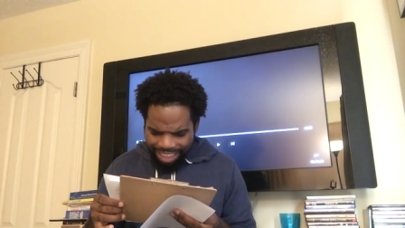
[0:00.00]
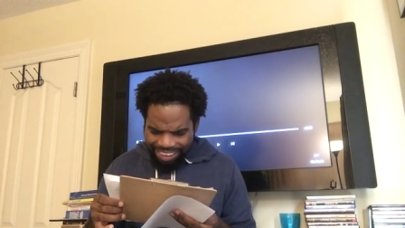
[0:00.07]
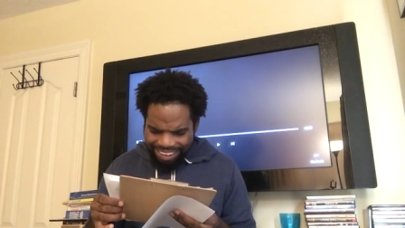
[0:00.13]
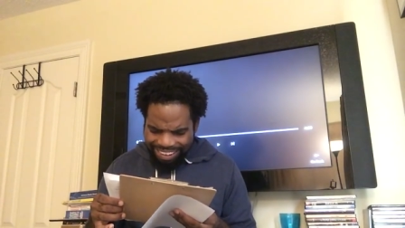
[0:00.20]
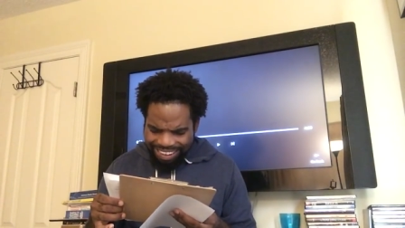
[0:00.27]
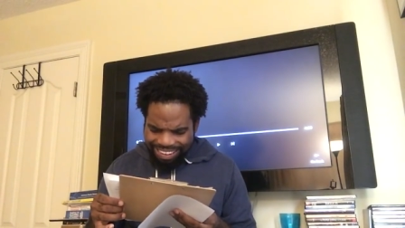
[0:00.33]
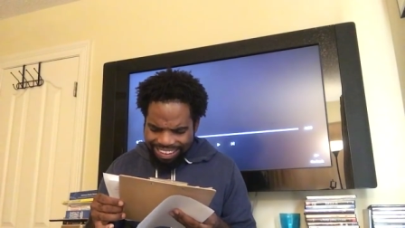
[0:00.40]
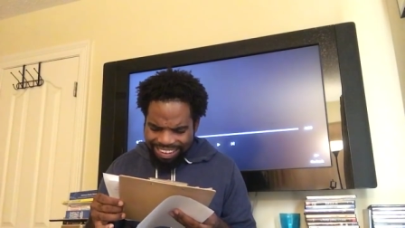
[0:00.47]

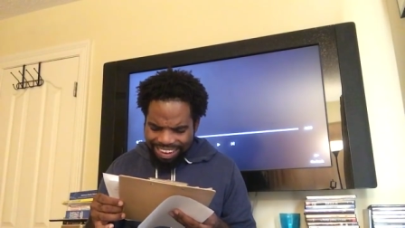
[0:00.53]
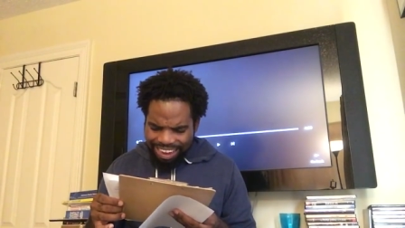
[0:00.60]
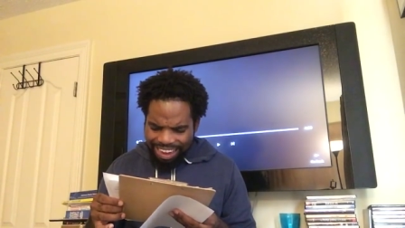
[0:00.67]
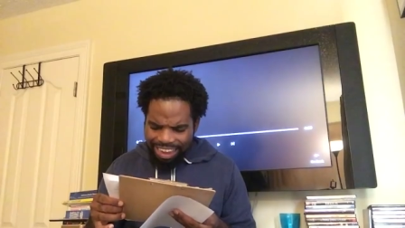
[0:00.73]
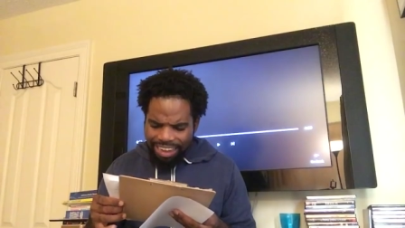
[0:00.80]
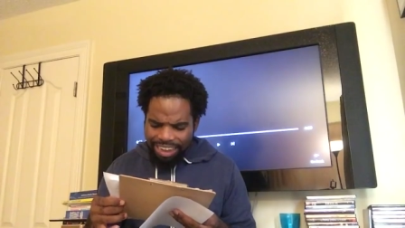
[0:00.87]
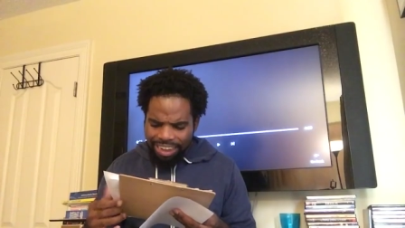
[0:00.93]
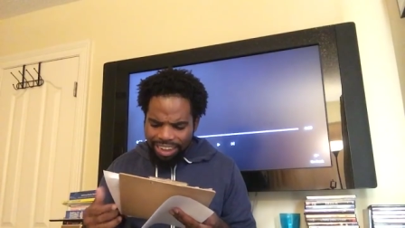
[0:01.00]
Akin
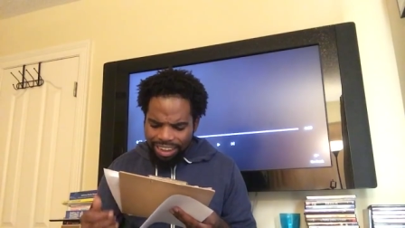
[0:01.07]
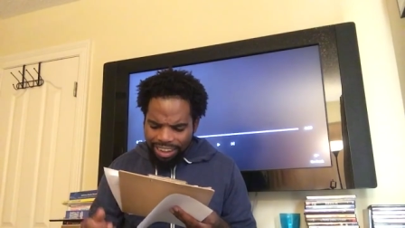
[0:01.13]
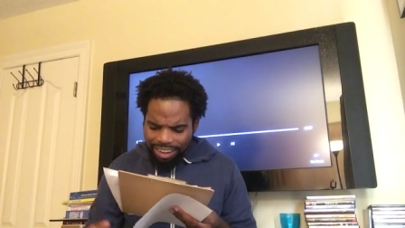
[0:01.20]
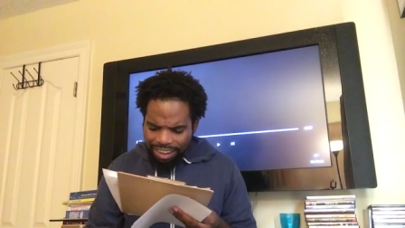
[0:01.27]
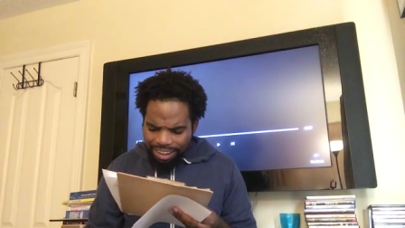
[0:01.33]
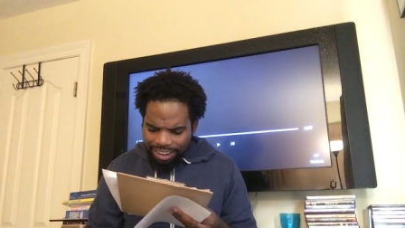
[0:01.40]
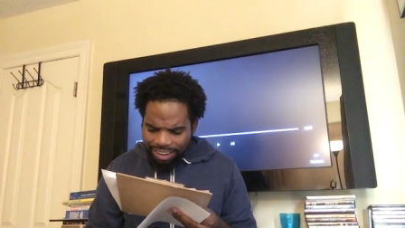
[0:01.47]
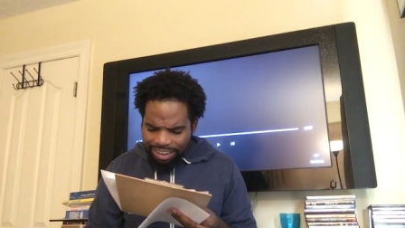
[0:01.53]
Ka
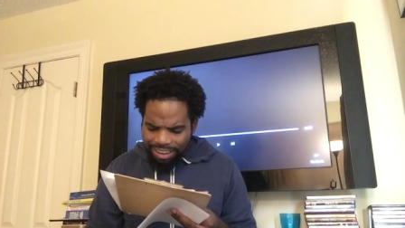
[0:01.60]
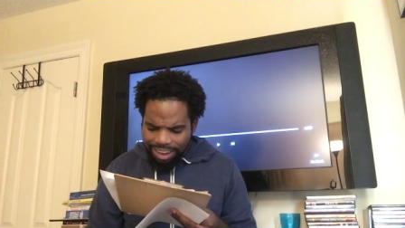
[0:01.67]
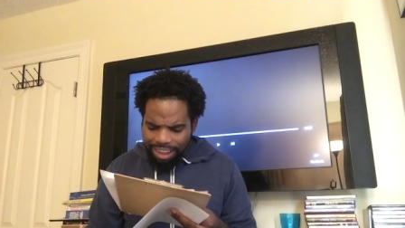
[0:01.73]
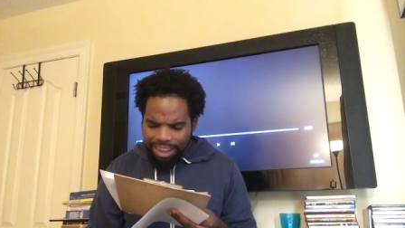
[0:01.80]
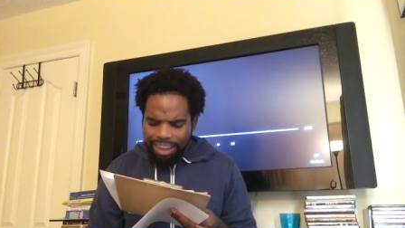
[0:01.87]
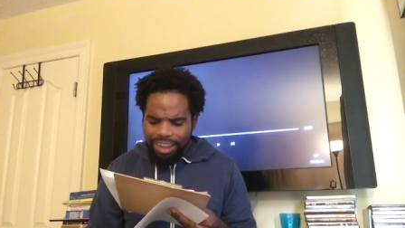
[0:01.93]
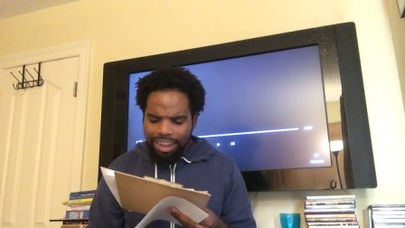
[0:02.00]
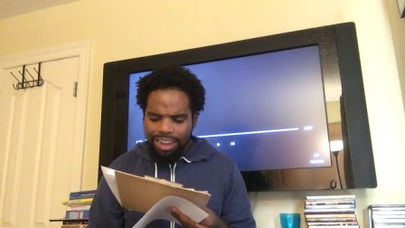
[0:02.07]

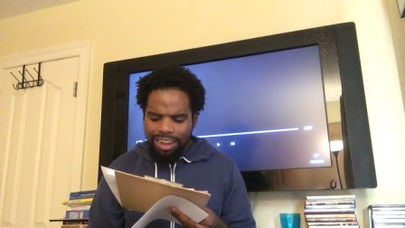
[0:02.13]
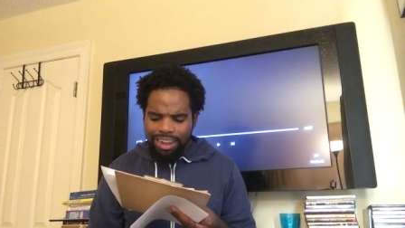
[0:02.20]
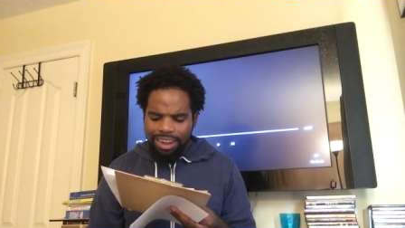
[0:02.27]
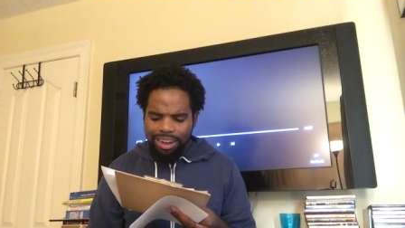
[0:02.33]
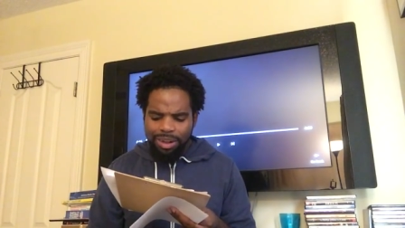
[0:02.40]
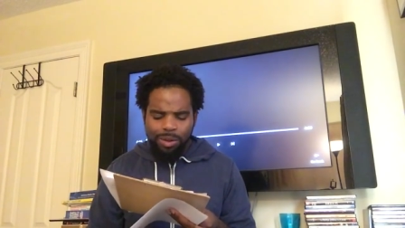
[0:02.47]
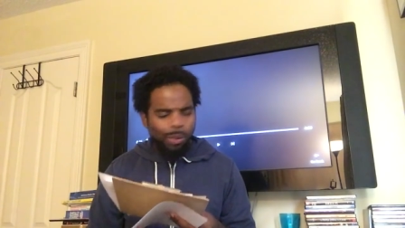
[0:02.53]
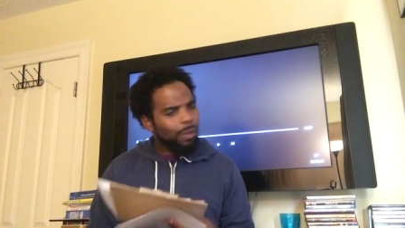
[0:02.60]
Na
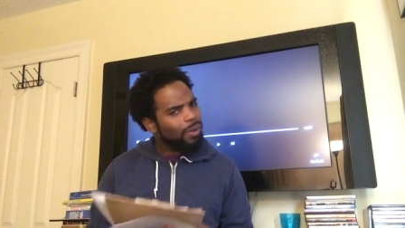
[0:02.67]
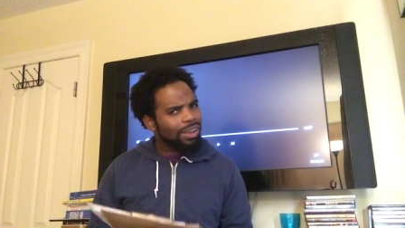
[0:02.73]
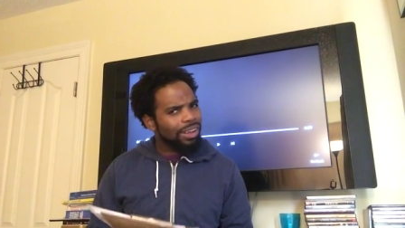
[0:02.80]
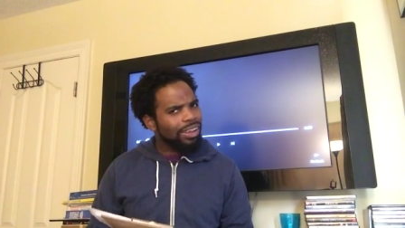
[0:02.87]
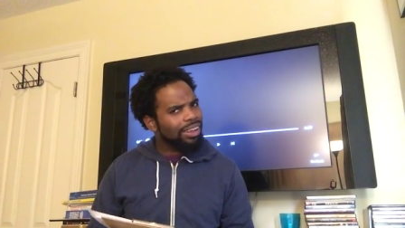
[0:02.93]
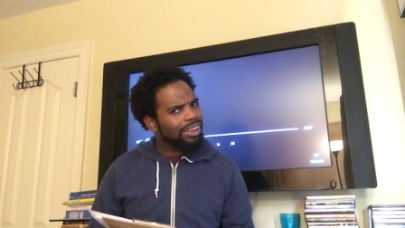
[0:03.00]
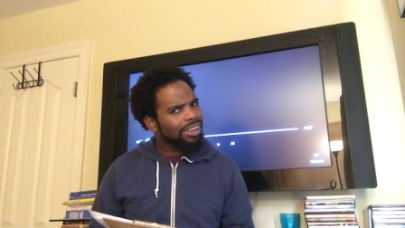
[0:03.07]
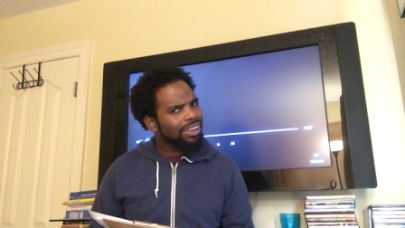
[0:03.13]
Lang.